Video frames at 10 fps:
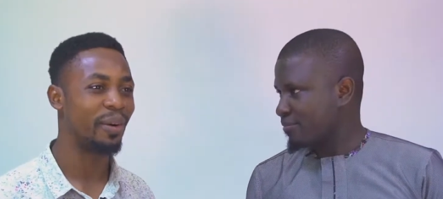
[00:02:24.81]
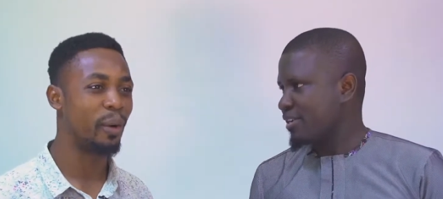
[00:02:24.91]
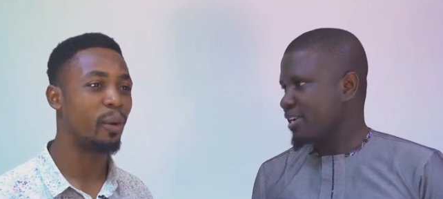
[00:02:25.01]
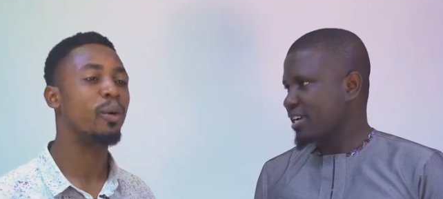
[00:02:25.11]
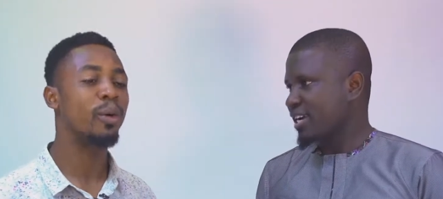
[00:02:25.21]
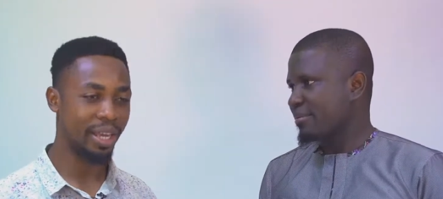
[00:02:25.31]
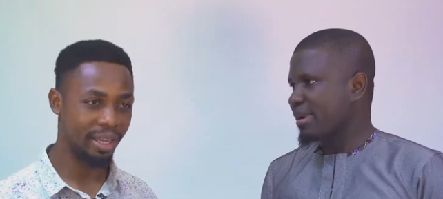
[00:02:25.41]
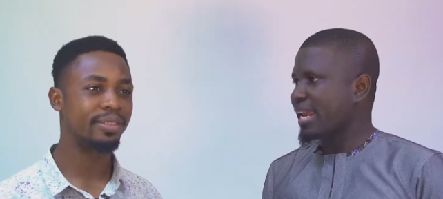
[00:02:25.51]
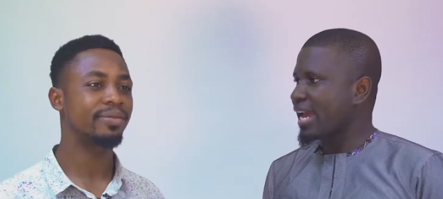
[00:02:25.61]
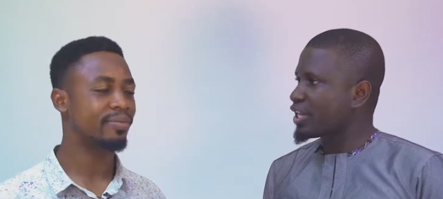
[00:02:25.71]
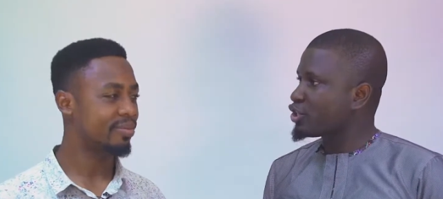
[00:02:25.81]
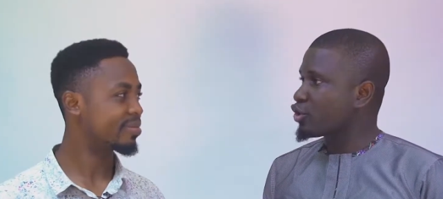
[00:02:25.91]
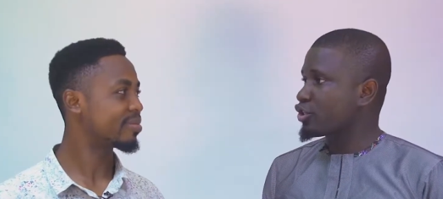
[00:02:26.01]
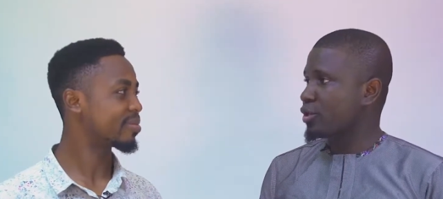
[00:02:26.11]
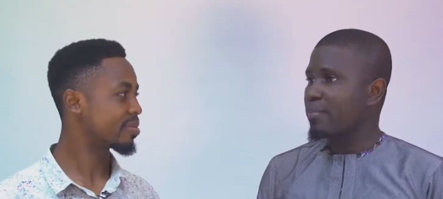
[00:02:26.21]
Speaker 1: Oh, okay. Like, like he's
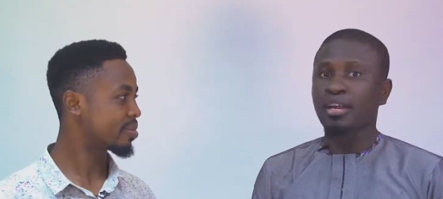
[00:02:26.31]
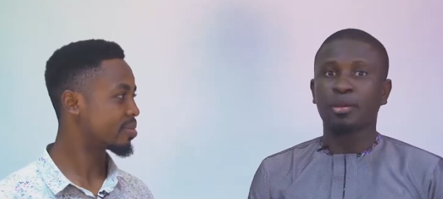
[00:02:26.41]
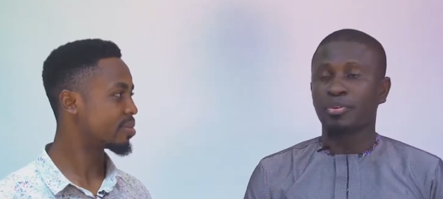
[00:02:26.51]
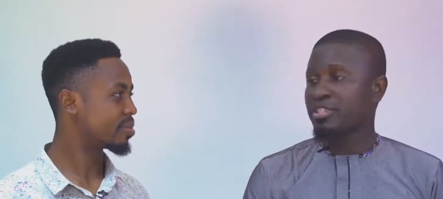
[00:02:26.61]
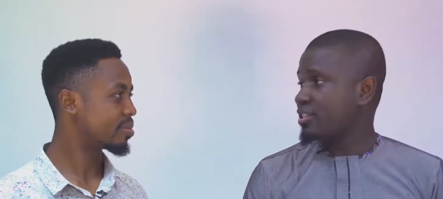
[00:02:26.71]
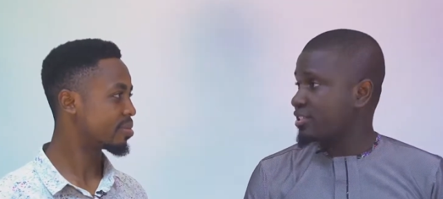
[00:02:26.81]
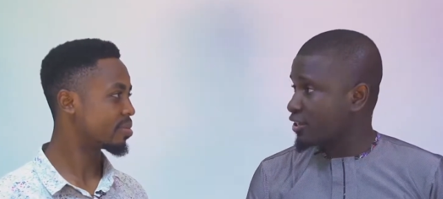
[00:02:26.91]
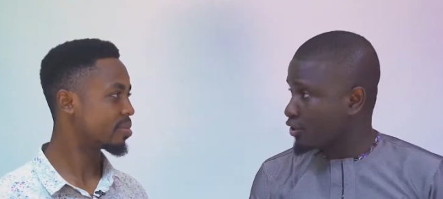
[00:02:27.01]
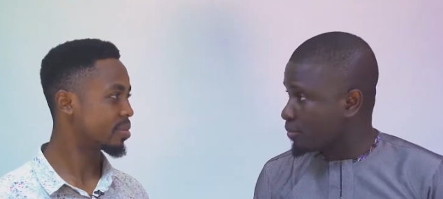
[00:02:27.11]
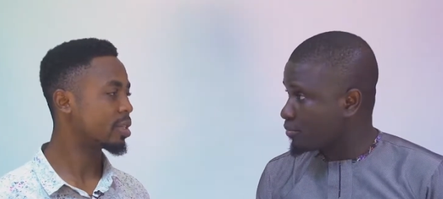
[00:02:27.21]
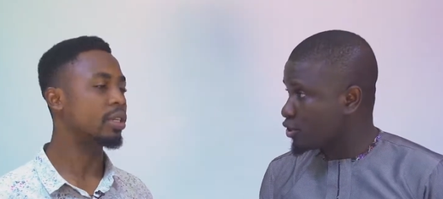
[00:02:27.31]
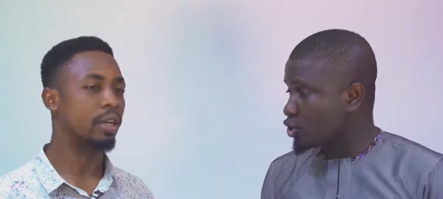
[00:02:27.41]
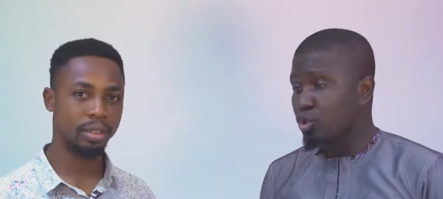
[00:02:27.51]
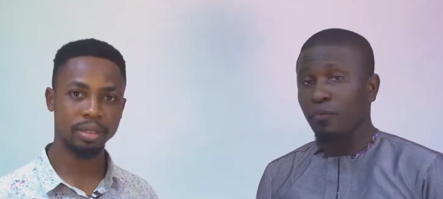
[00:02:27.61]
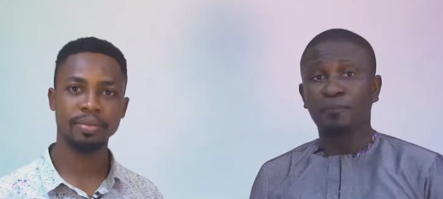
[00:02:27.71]
going to the Parc des Princes Stadium
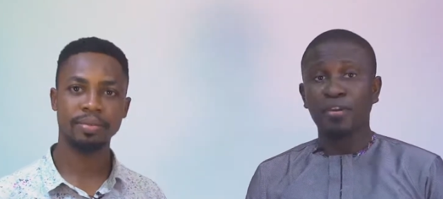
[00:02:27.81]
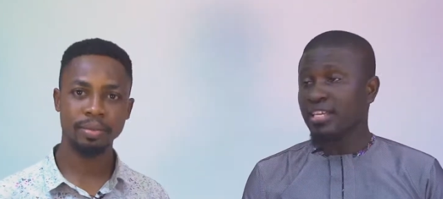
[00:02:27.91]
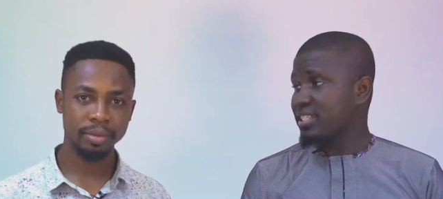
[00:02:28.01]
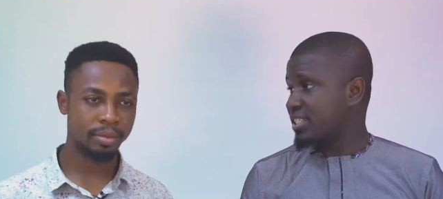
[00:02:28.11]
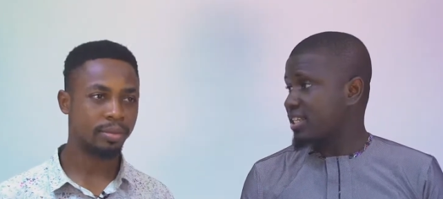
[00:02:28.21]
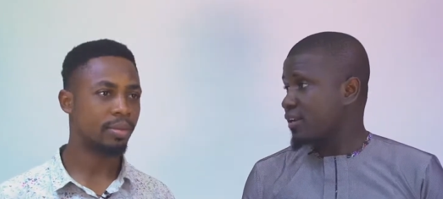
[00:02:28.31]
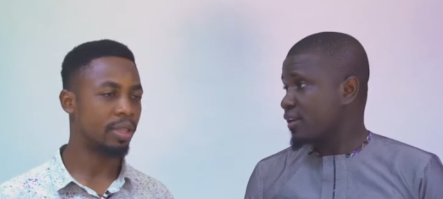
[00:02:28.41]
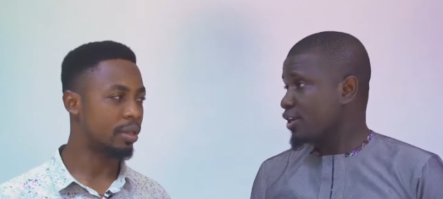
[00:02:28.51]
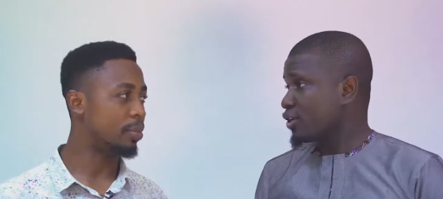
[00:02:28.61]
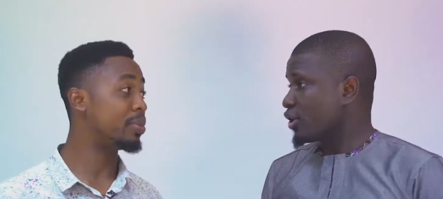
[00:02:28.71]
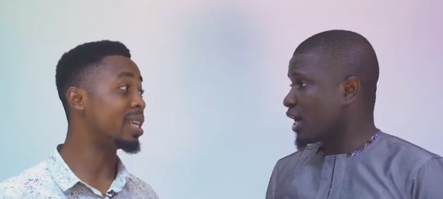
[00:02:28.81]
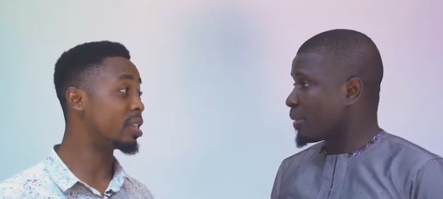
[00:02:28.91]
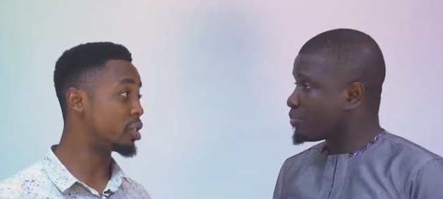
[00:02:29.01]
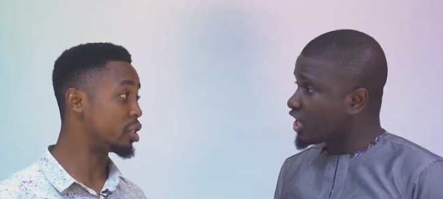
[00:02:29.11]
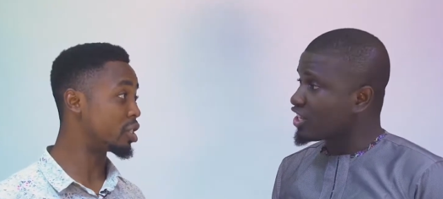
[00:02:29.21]
yes. to face, you the know,
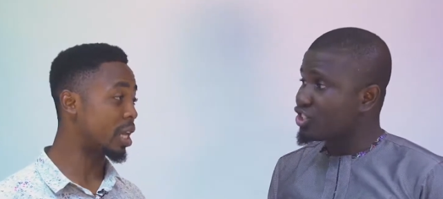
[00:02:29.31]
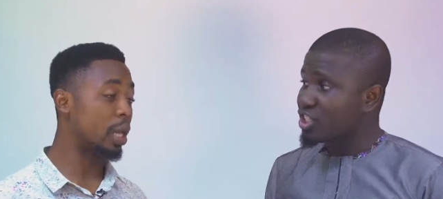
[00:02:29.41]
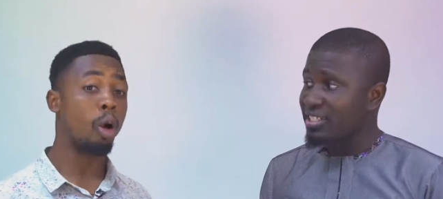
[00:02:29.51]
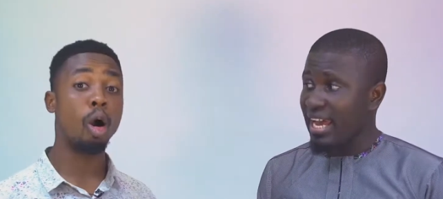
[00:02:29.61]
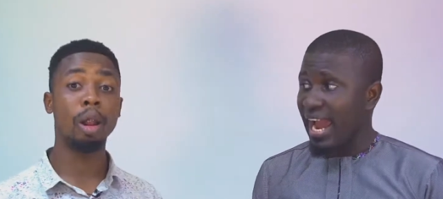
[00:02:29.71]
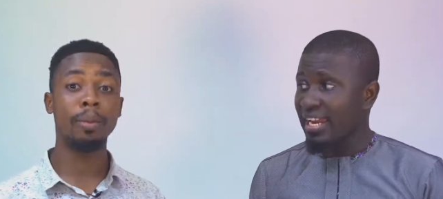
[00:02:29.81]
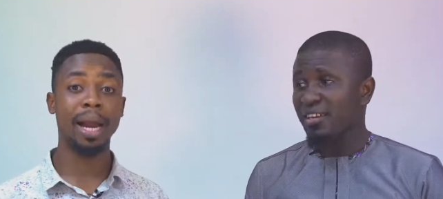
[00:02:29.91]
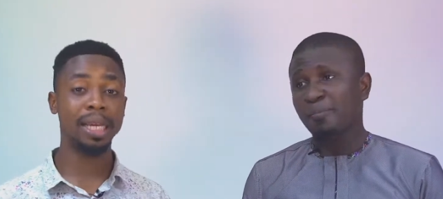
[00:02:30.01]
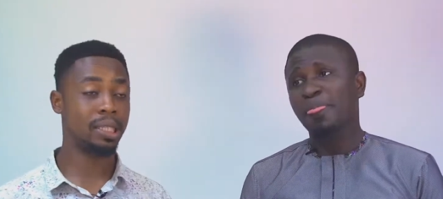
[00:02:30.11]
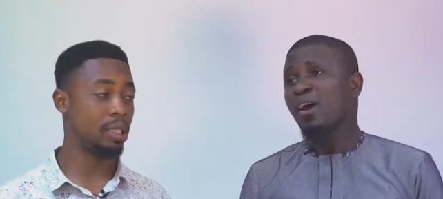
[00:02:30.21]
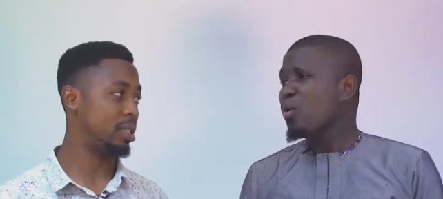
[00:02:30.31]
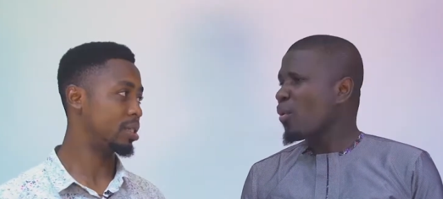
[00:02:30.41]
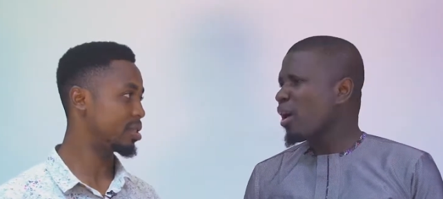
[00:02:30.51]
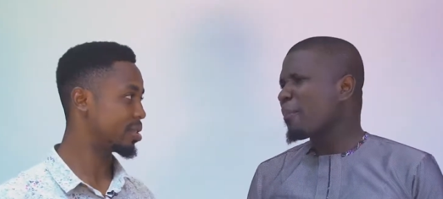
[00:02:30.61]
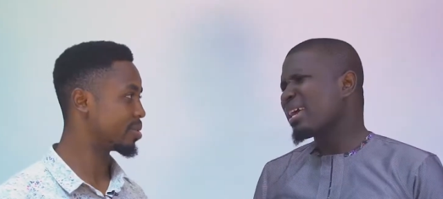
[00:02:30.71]
PSG, PSG side. side. Almighty.
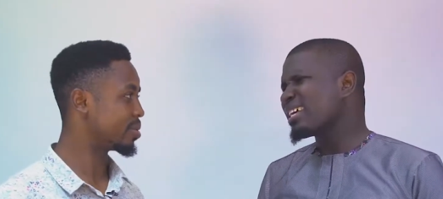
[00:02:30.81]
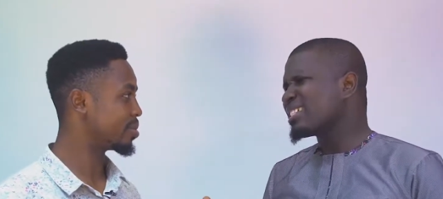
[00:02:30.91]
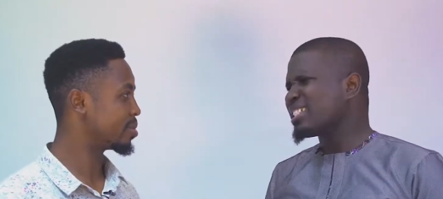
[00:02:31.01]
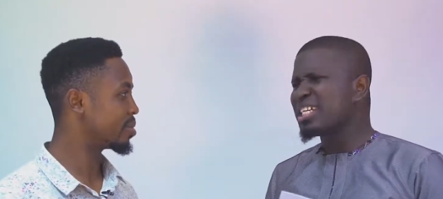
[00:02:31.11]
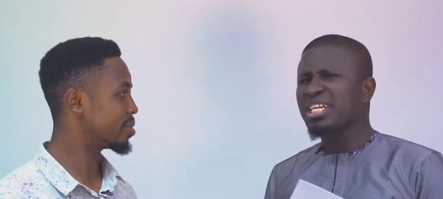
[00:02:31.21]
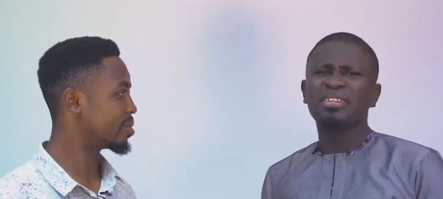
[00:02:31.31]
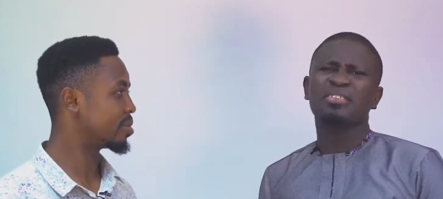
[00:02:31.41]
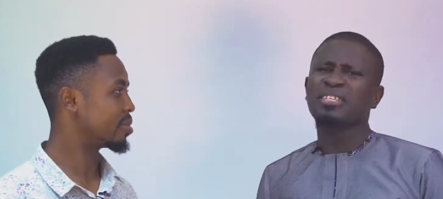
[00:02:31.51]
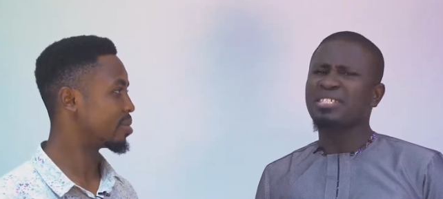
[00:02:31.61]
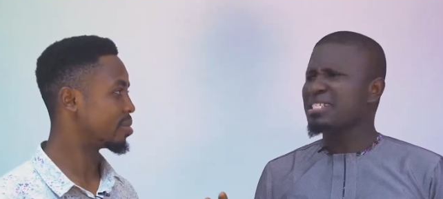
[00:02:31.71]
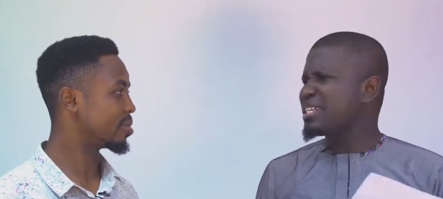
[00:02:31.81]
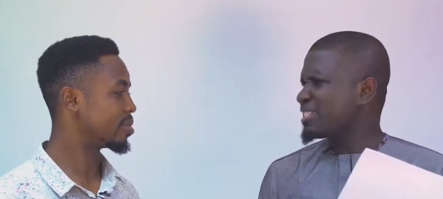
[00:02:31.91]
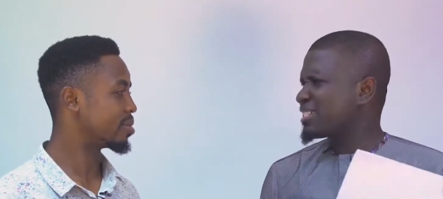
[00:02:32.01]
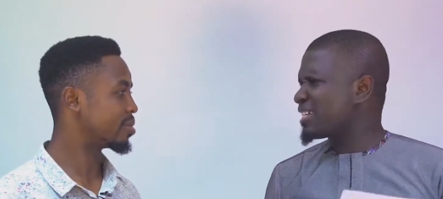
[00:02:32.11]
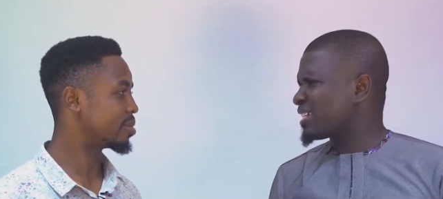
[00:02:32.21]
Well, PSG this
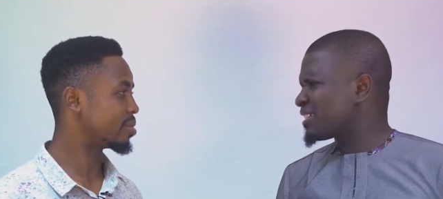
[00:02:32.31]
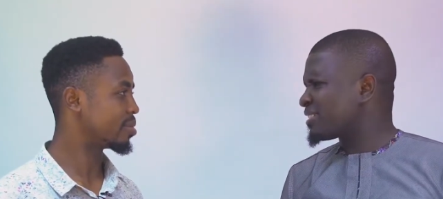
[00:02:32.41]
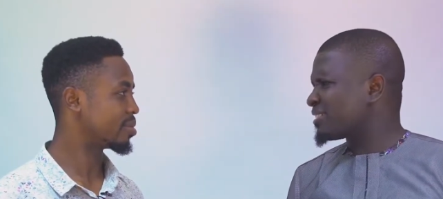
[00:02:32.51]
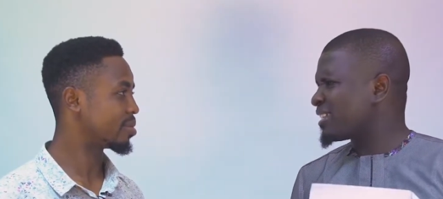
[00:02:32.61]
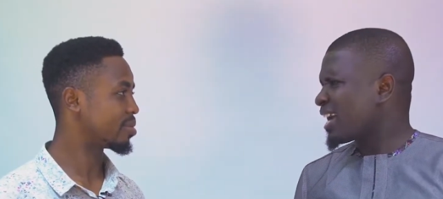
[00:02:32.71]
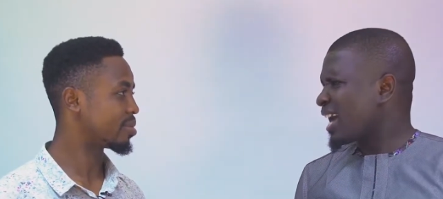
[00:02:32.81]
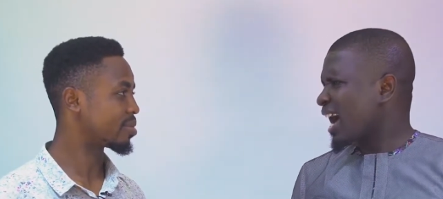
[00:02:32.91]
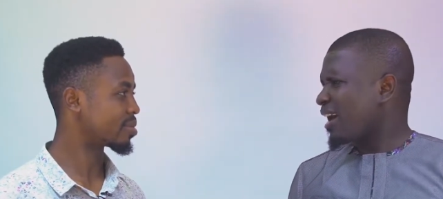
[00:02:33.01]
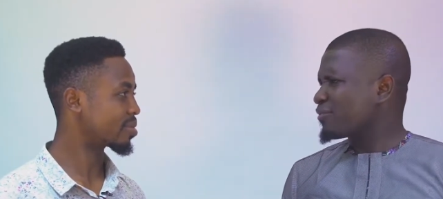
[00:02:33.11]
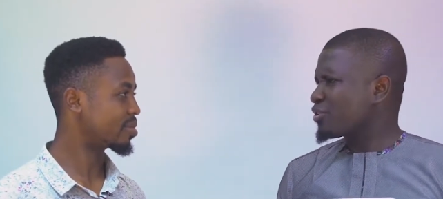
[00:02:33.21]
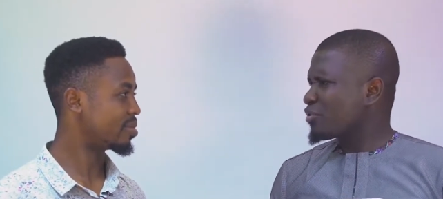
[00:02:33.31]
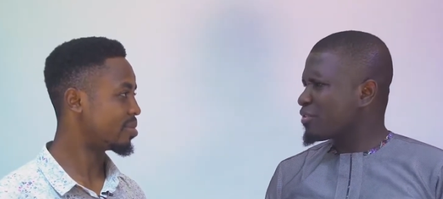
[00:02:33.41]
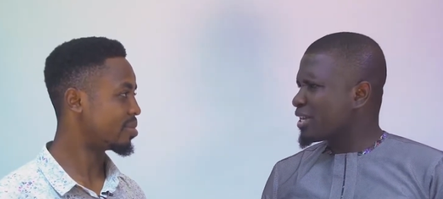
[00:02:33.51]
season have not